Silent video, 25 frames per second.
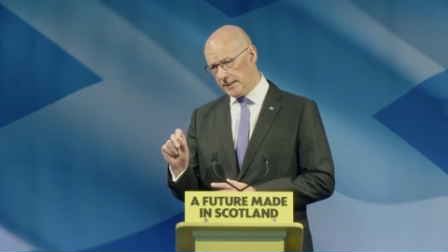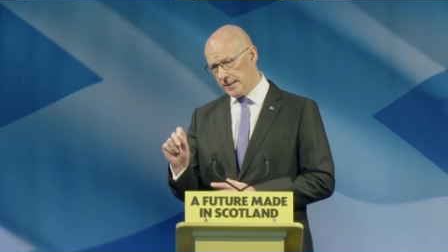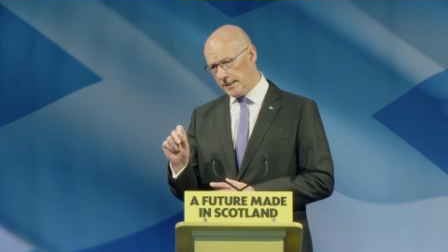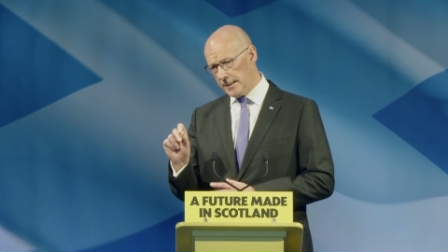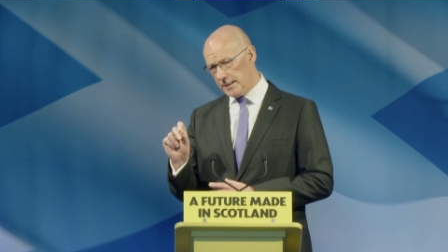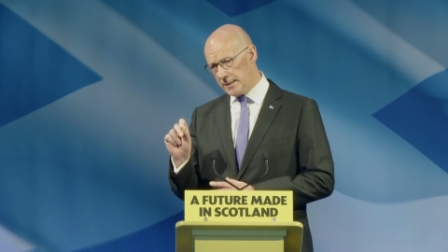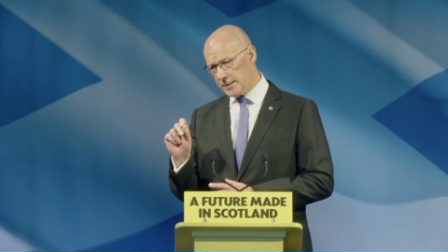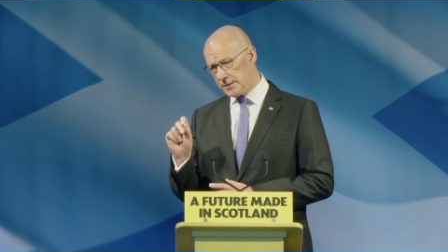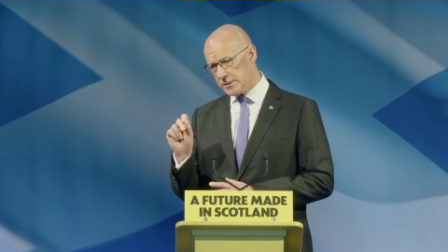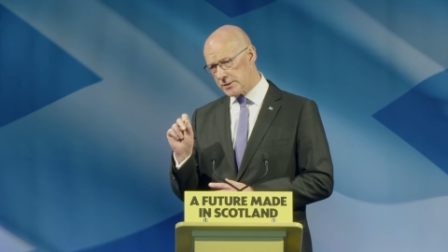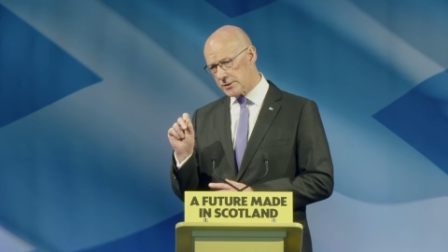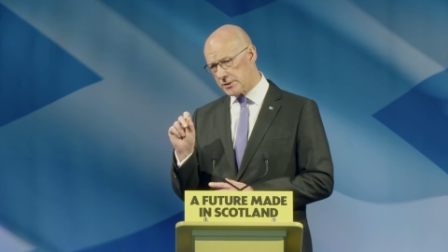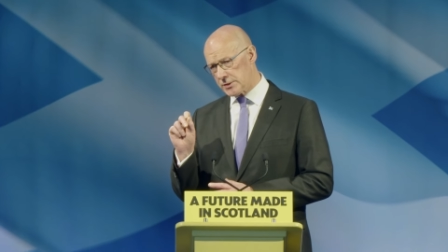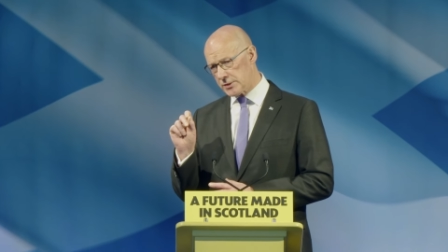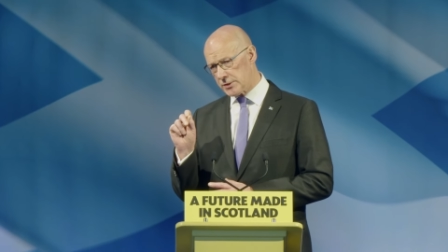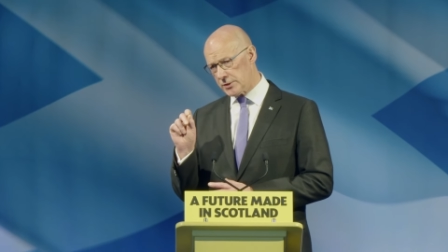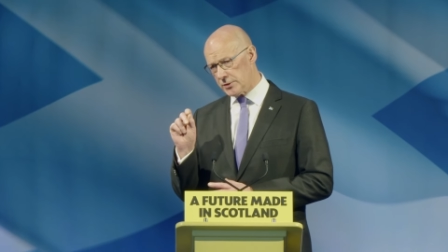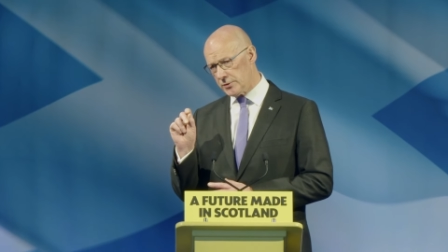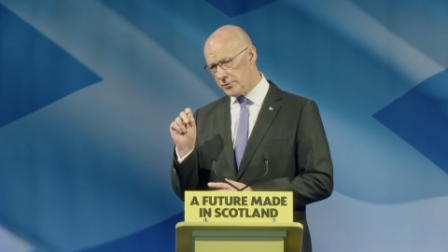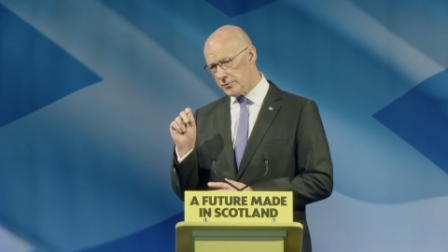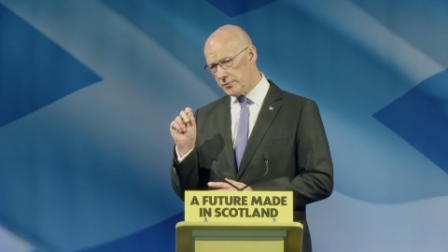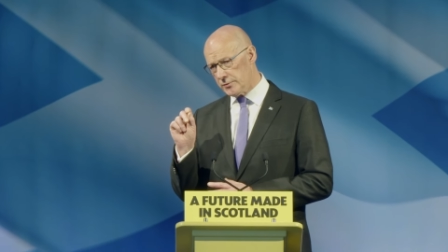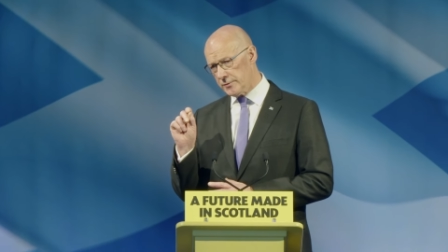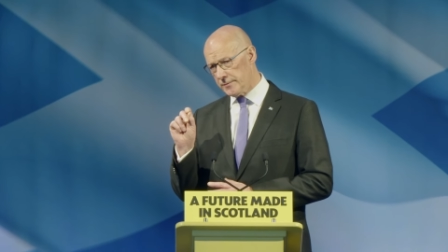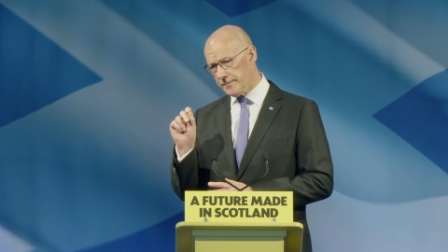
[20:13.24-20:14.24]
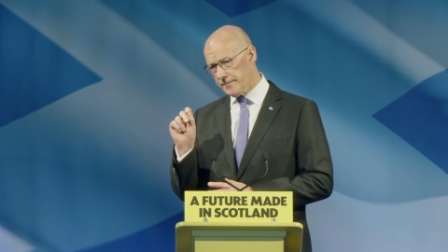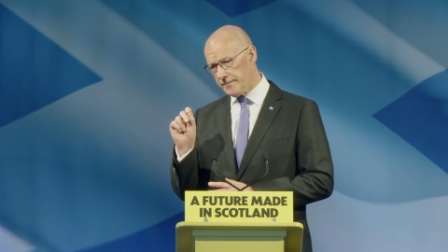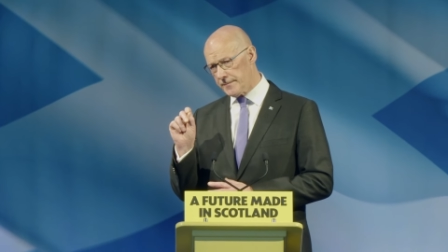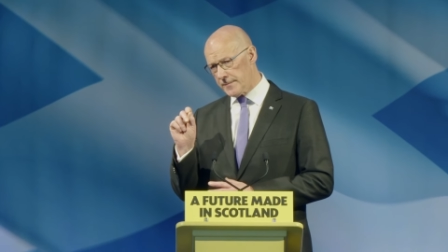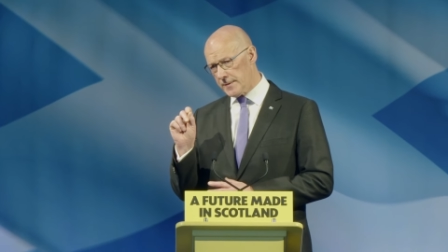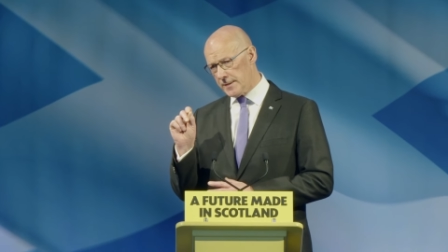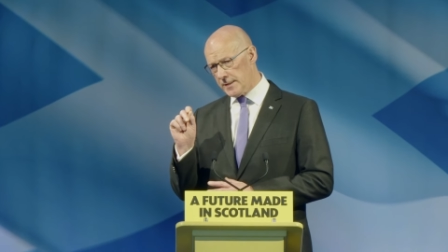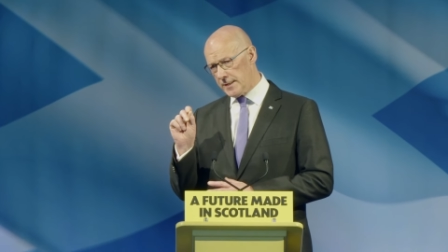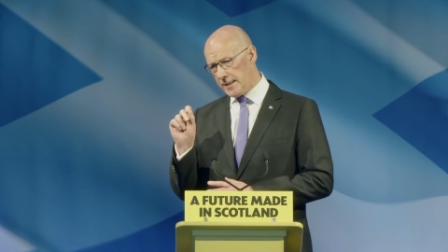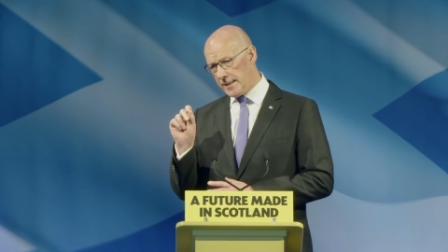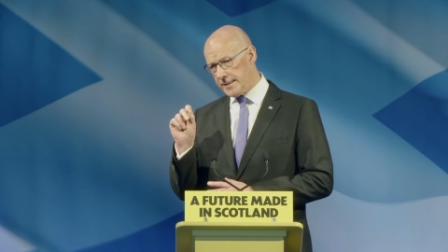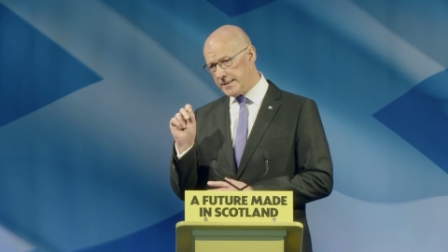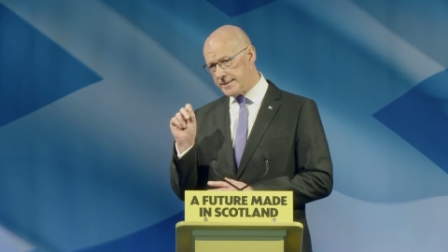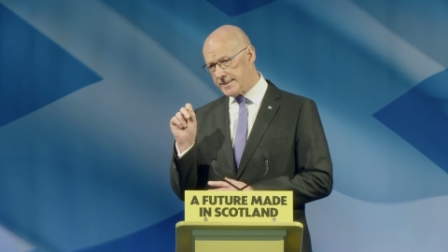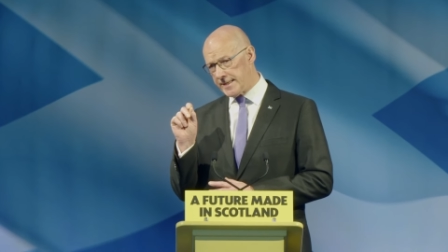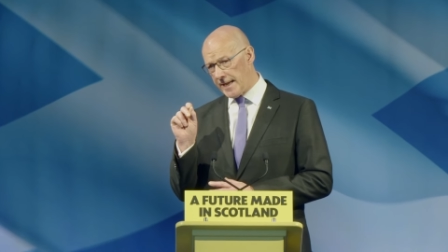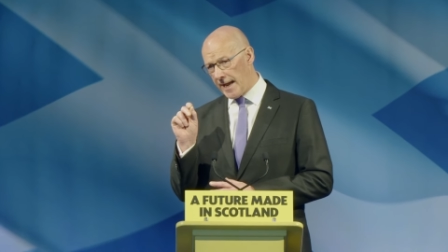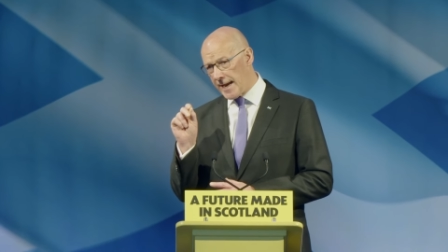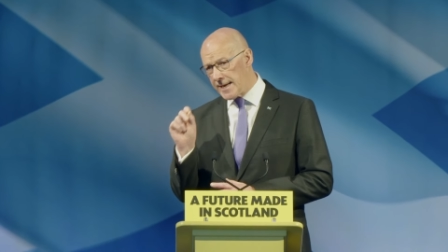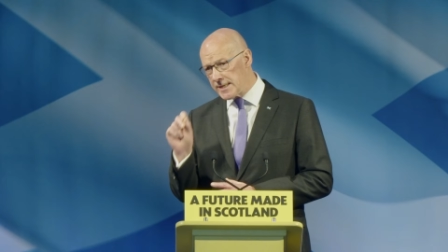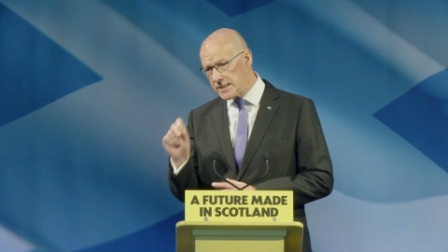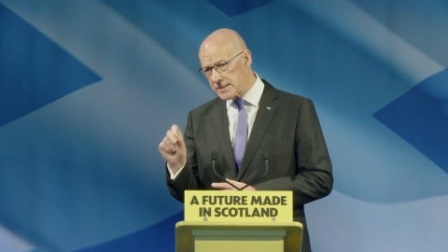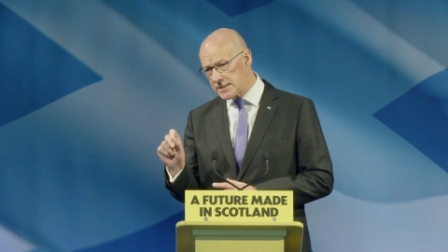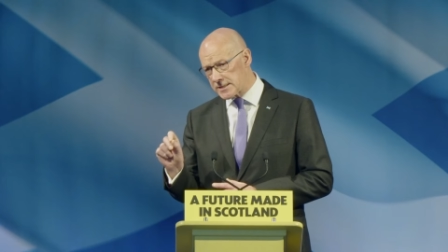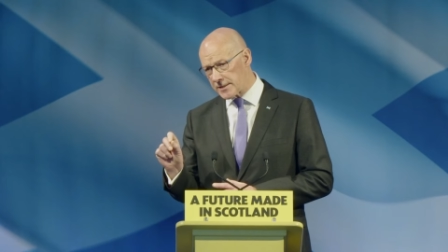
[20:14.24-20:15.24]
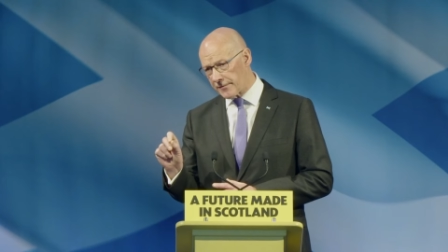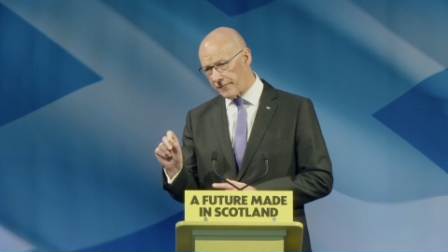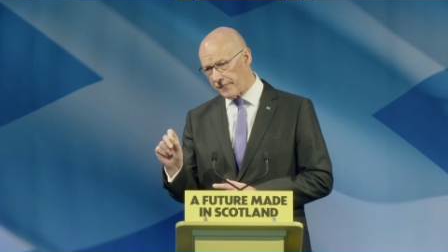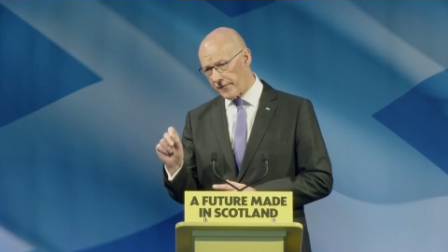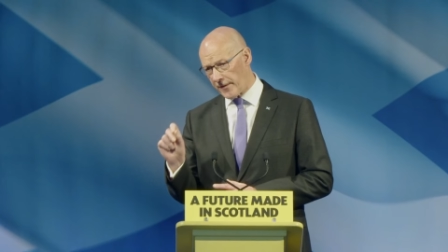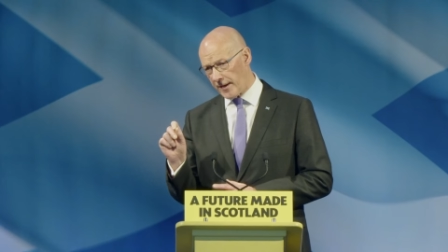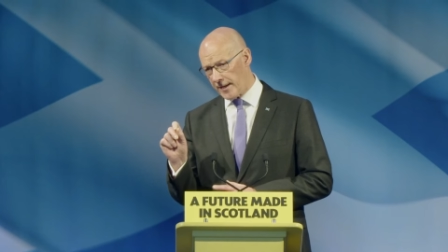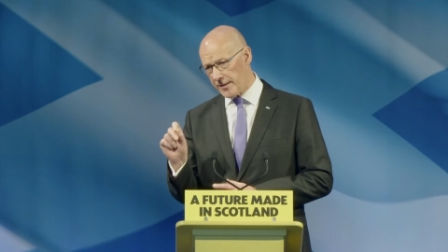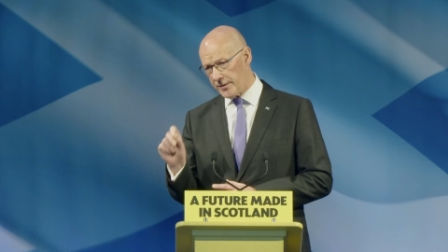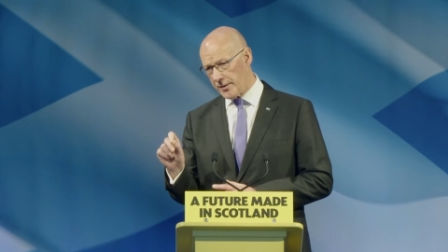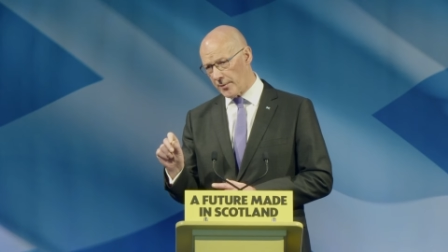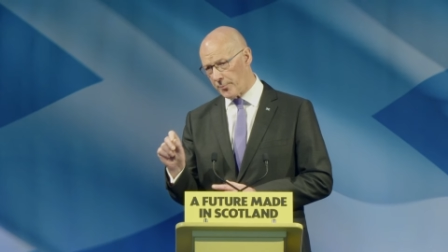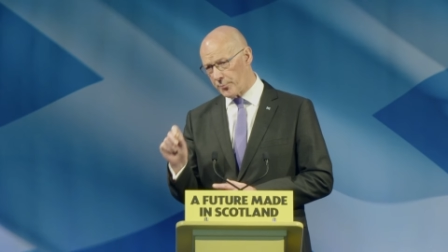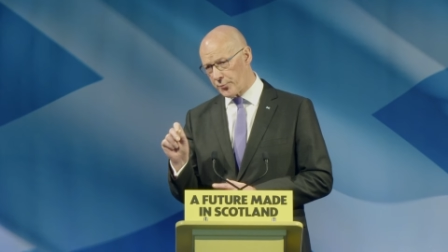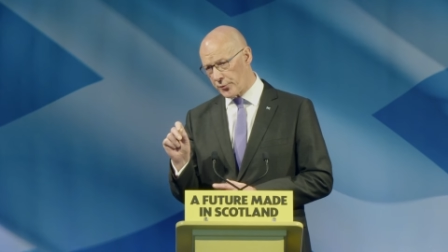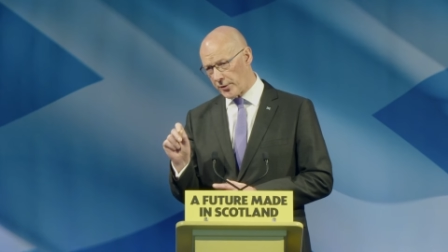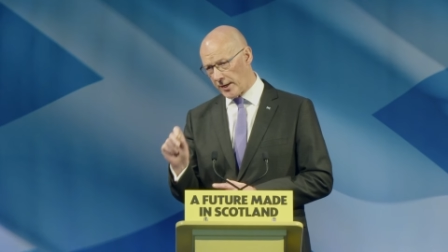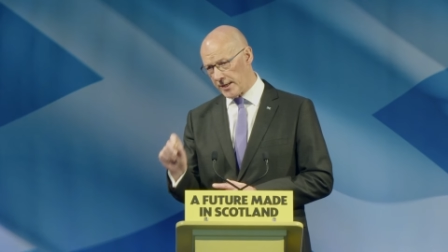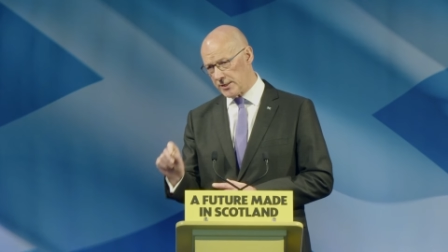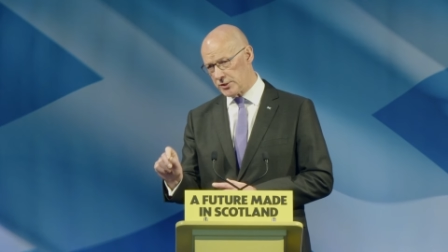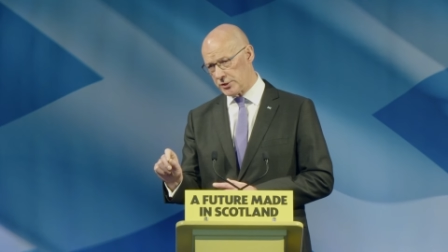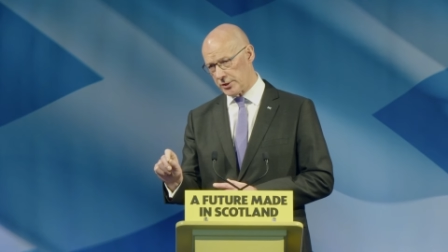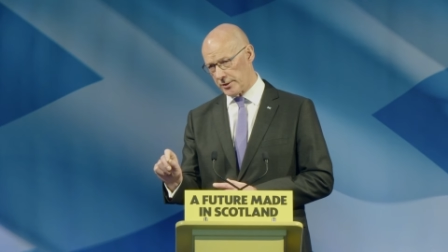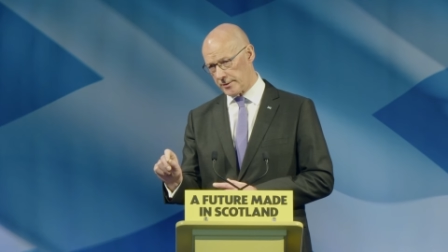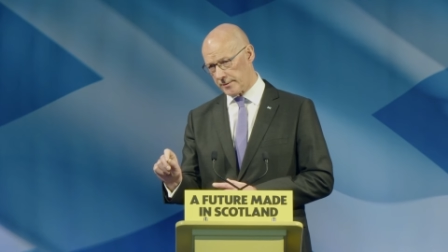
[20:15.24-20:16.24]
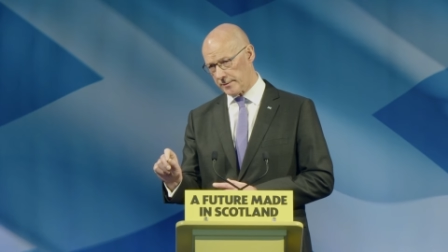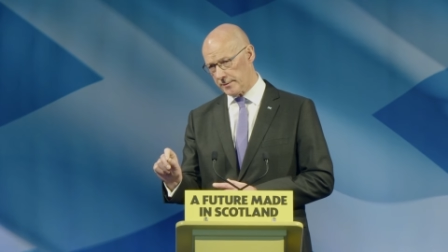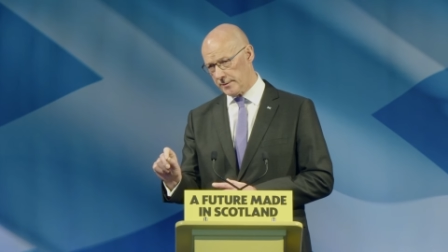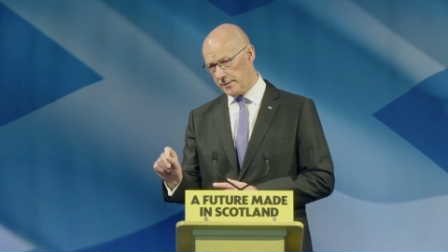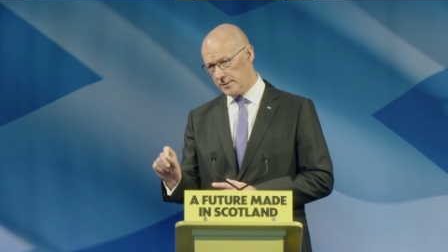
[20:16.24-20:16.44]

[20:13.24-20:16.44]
is to intensify the pressure